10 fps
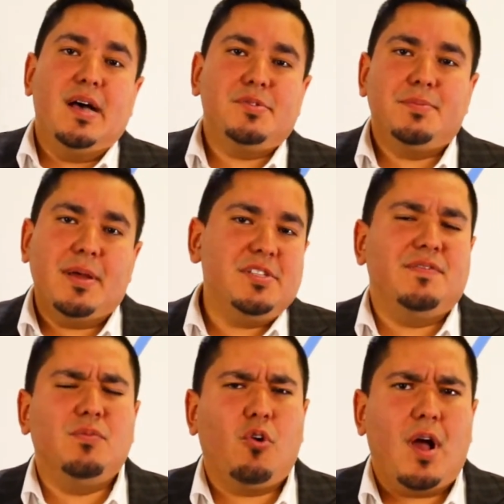Sometimes
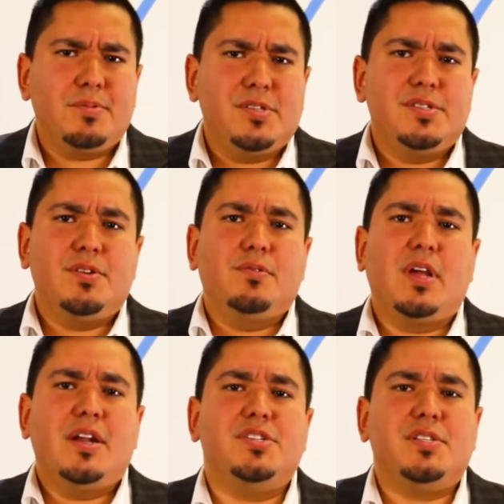even more options. So it
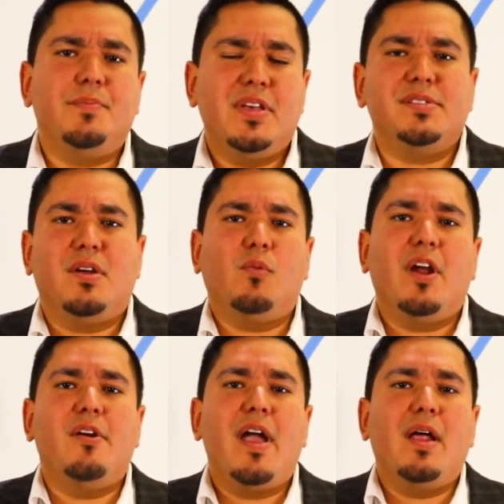kind of just depends on
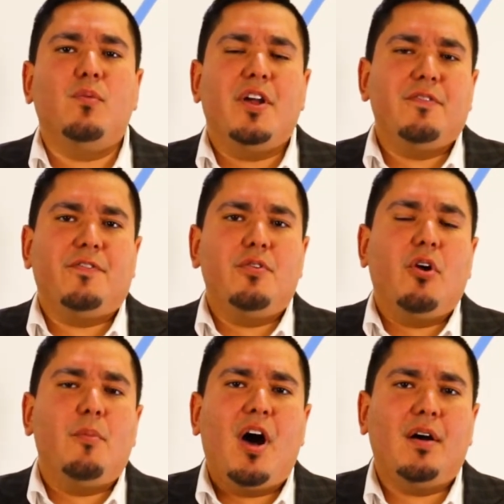where you're at and what your
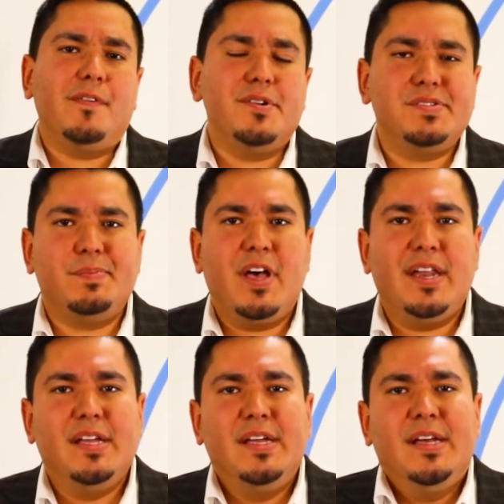funeral home offers. But